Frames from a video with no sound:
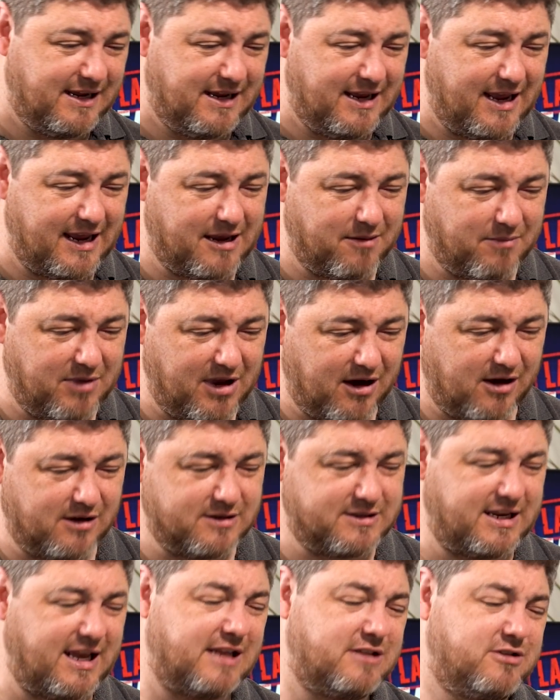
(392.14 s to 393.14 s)
It can be hard
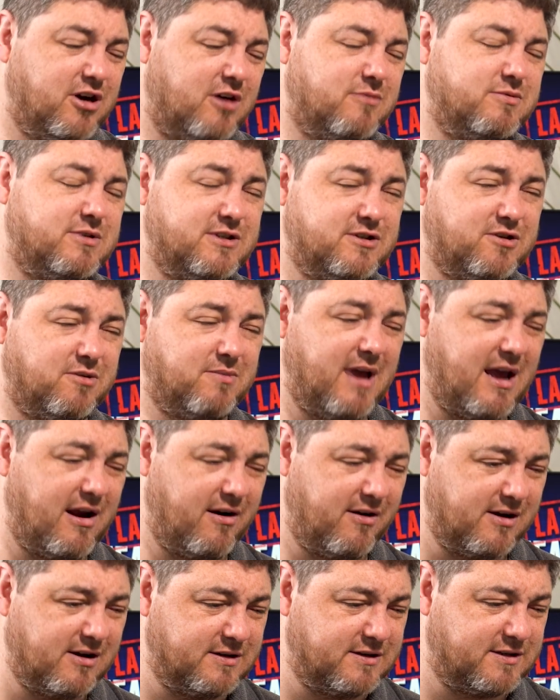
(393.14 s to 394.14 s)
to get jobs in some
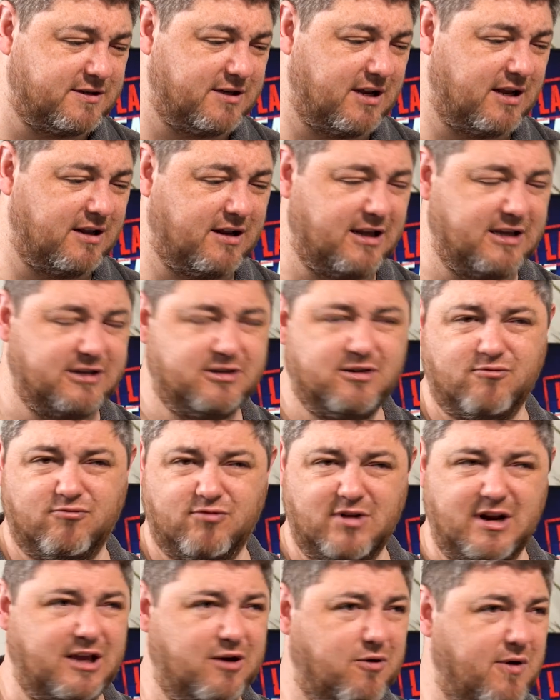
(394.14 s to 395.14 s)
areas unless you're
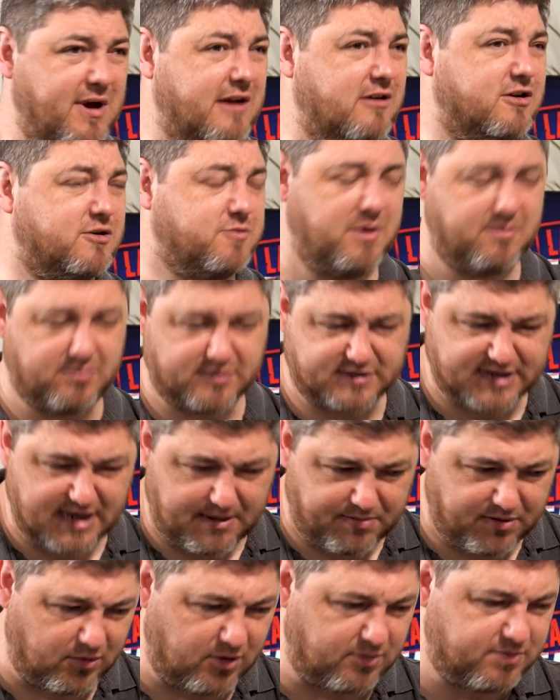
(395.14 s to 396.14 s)
really quick, because people snap
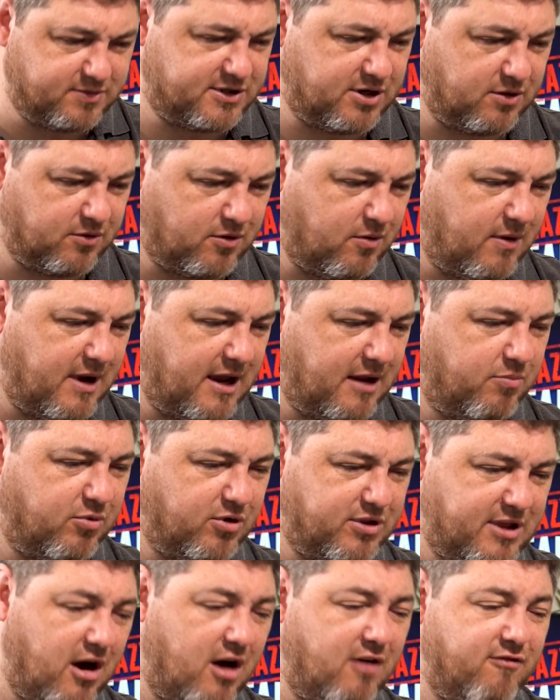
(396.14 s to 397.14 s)
them up so quick, but
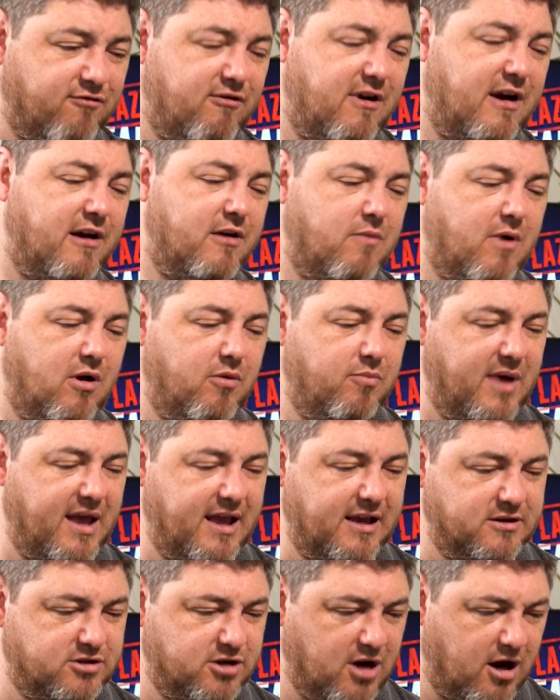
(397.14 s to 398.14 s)
they are very well
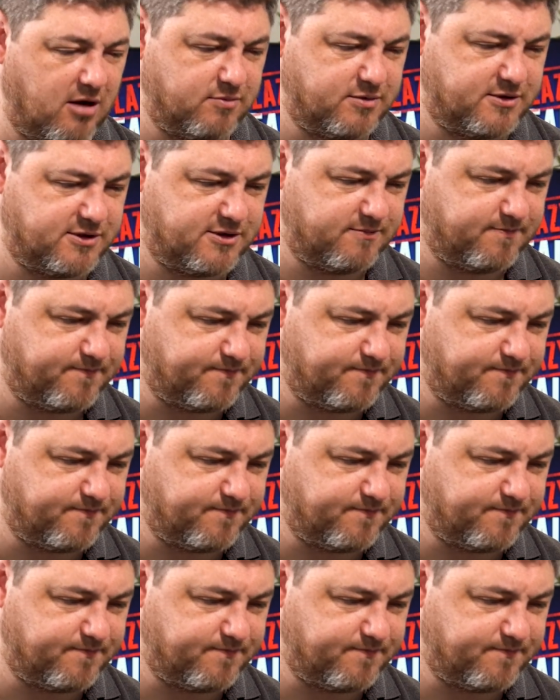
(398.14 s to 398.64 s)
paid jobs.